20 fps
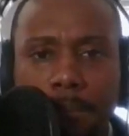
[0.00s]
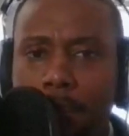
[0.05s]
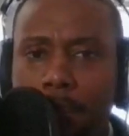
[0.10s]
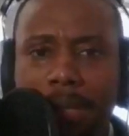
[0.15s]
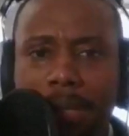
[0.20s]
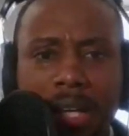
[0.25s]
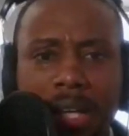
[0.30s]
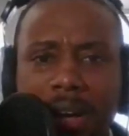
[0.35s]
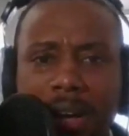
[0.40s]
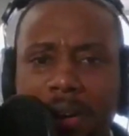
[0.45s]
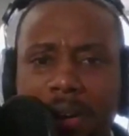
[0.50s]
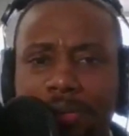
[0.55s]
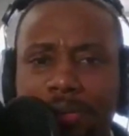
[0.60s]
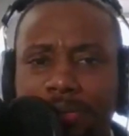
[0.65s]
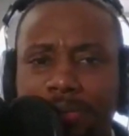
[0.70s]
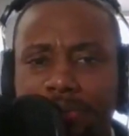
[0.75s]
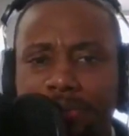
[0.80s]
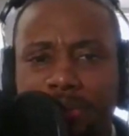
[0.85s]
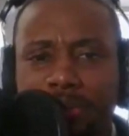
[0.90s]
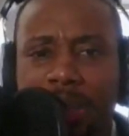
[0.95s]
But no,
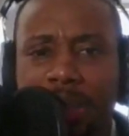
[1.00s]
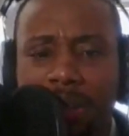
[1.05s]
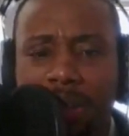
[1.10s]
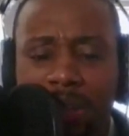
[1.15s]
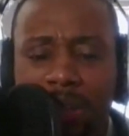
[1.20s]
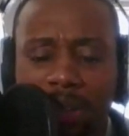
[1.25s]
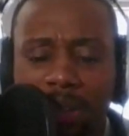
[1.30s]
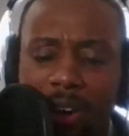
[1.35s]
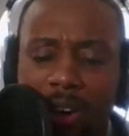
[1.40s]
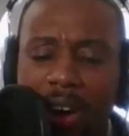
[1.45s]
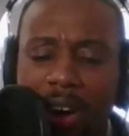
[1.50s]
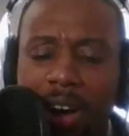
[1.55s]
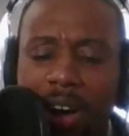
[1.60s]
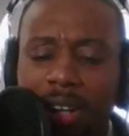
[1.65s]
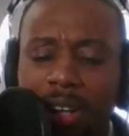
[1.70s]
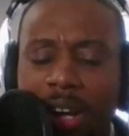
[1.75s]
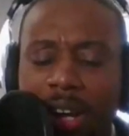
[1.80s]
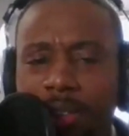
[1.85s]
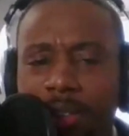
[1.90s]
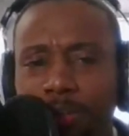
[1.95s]

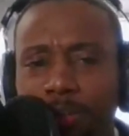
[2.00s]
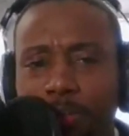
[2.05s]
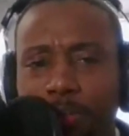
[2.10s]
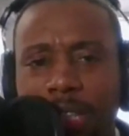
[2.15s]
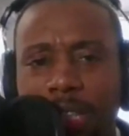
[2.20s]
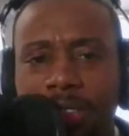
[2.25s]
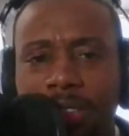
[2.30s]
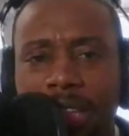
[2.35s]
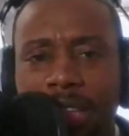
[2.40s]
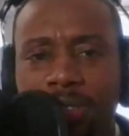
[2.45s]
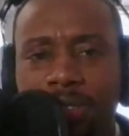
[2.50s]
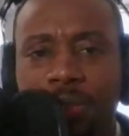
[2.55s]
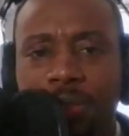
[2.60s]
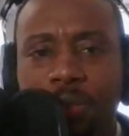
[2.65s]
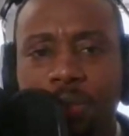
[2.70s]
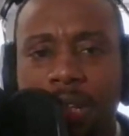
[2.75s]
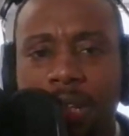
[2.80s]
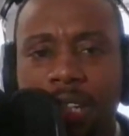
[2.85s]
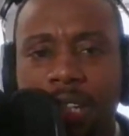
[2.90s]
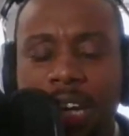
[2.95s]
all those months that you
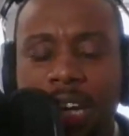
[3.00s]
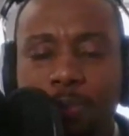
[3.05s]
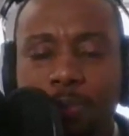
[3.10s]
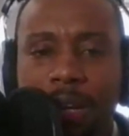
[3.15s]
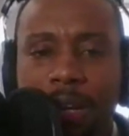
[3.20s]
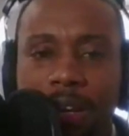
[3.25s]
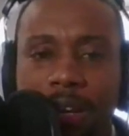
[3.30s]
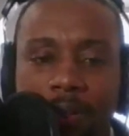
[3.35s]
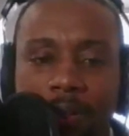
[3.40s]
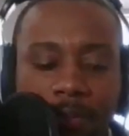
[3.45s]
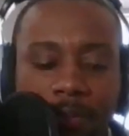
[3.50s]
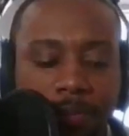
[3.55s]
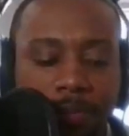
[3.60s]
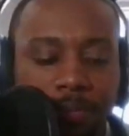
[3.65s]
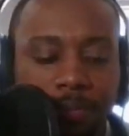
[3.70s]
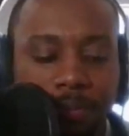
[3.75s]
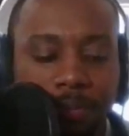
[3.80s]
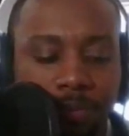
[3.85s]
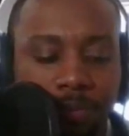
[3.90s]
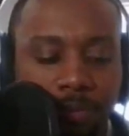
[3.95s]
did not pay
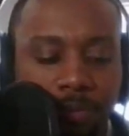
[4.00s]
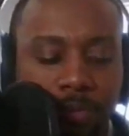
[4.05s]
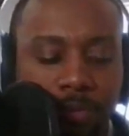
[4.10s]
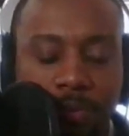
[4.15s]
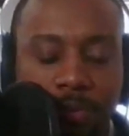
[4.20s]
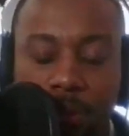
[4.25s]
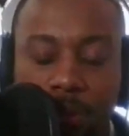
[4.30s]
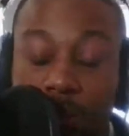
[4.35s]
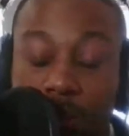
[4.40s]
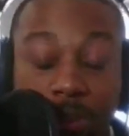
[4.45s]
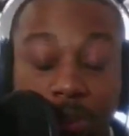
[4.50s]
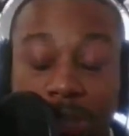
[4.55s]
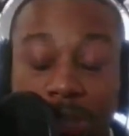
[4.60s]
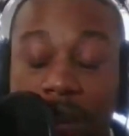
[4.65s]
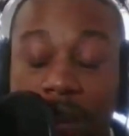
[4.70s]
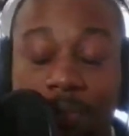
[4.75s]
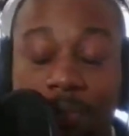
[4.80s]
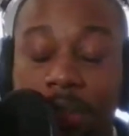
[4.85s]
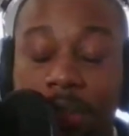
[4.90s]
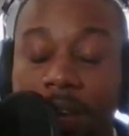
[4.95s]
was
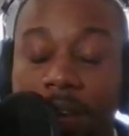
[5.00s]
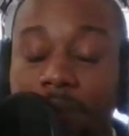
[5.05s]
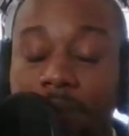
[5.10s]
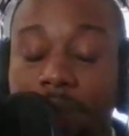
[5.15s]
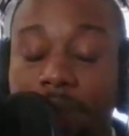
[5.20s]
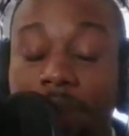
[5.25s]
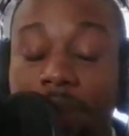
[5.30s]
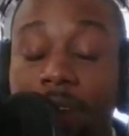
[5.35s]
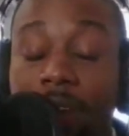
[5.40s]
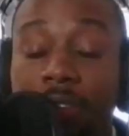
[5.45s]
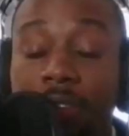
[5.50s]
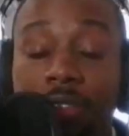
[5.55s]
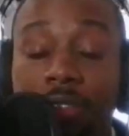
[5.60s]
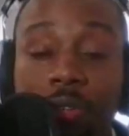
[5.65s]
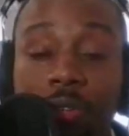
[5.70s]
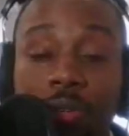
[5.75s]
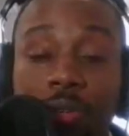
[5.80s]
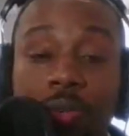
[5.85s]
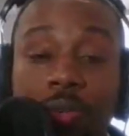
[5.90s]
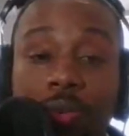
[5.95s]
not forgiven.
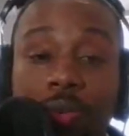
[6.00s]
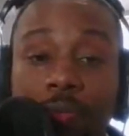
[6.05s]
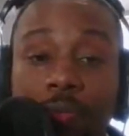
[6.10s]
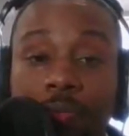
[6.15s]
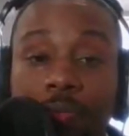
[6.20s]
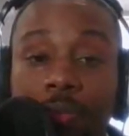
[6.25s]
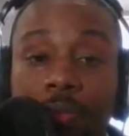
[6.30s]
You